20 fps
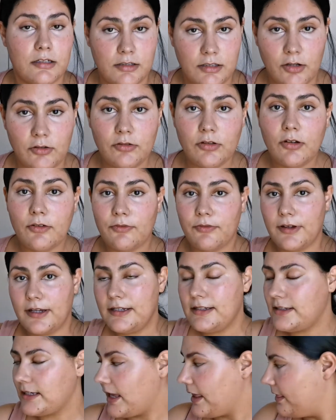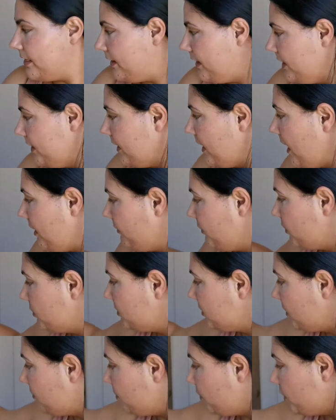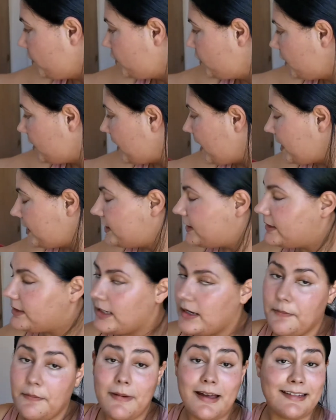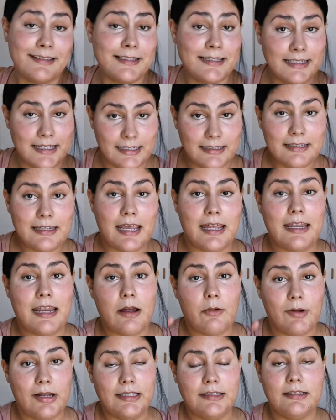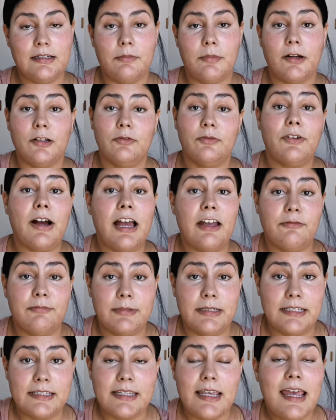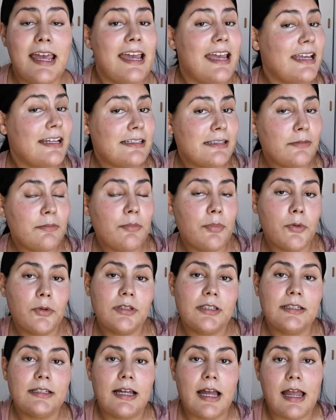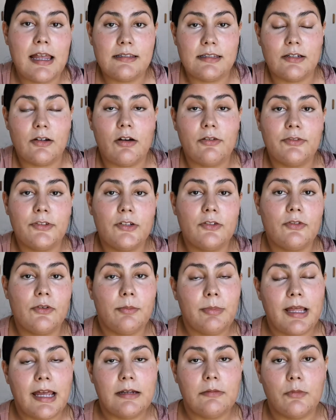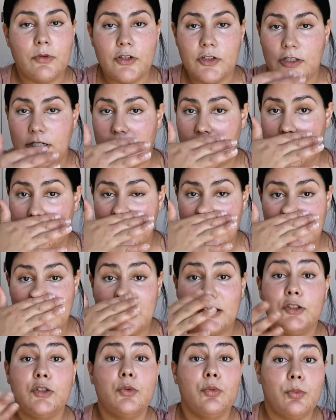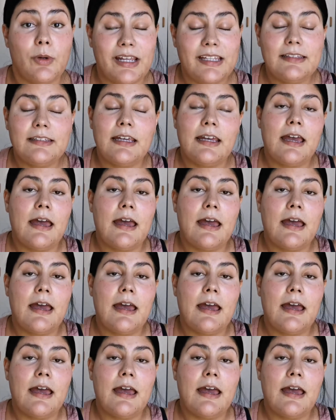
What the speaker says: tone your face. And then I've also moisturized my skin and I waited about 5 minutes. It's important, guys, that after you've applied moisturizer that you wait,